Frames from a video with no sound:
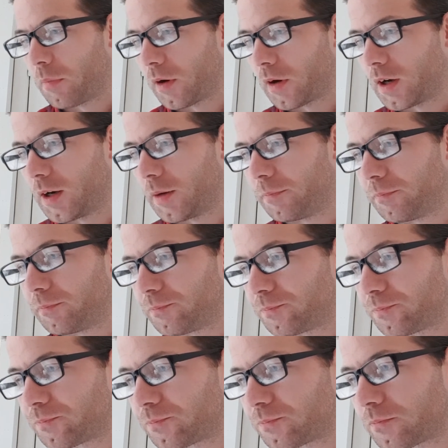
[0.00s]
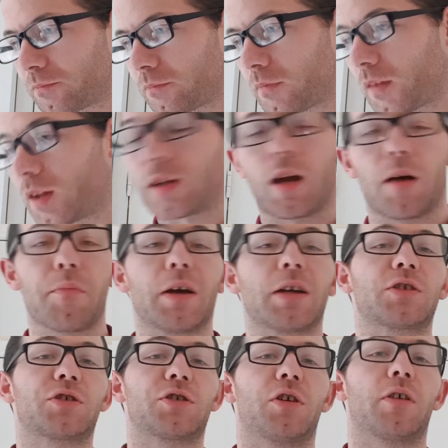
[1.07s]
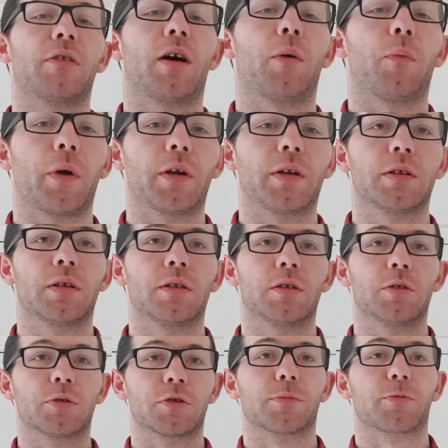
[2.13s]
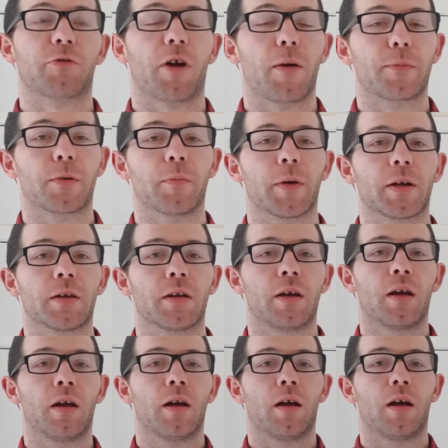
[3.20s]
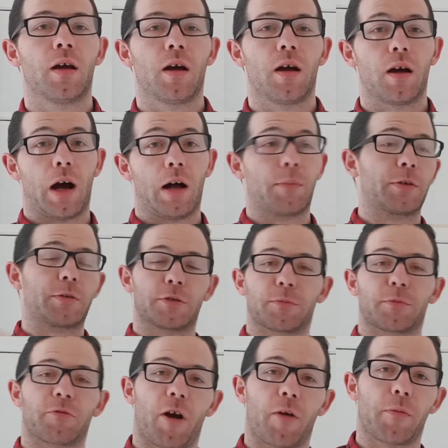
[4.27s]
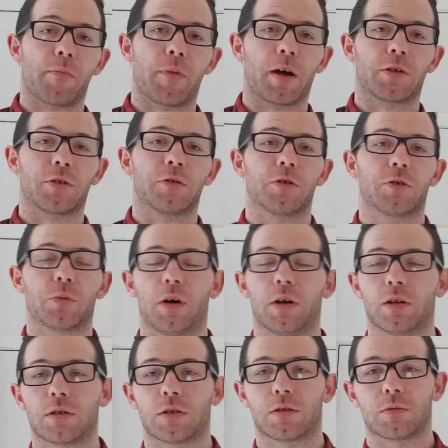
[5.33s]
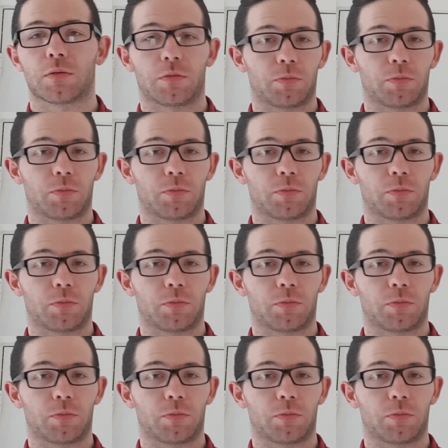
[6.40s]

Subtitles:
But make sure that when you subscribe to me, I'll be subscribing back to you as well.